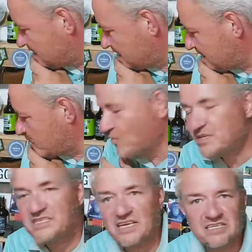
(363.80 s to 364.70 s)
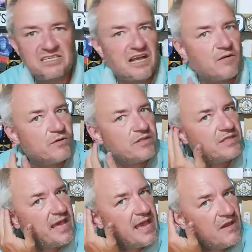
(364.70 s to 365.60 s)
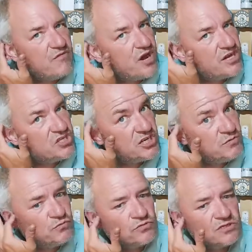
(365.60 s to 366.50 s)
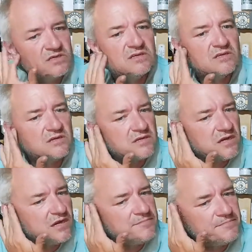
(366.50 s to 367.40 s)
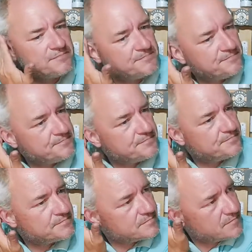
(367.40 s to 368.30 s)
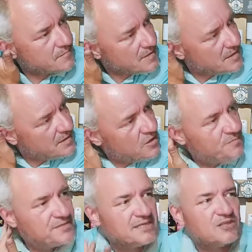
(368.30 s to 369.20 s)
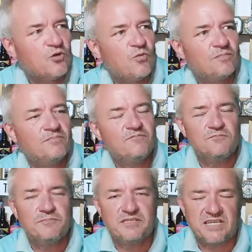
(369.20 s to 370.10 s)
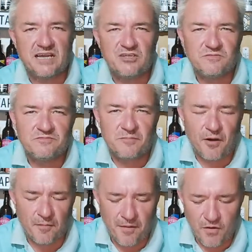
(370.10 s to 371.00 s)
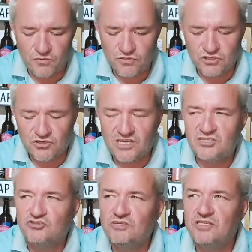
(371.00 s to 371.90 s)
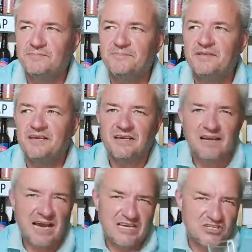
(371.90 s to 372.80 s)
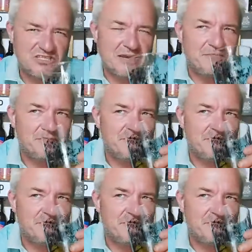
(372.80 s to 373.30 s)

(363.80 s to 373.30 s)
what they taste like when they're chilled. Hoping that no one mistakes them for pop bottles and tries to drink them, as has happened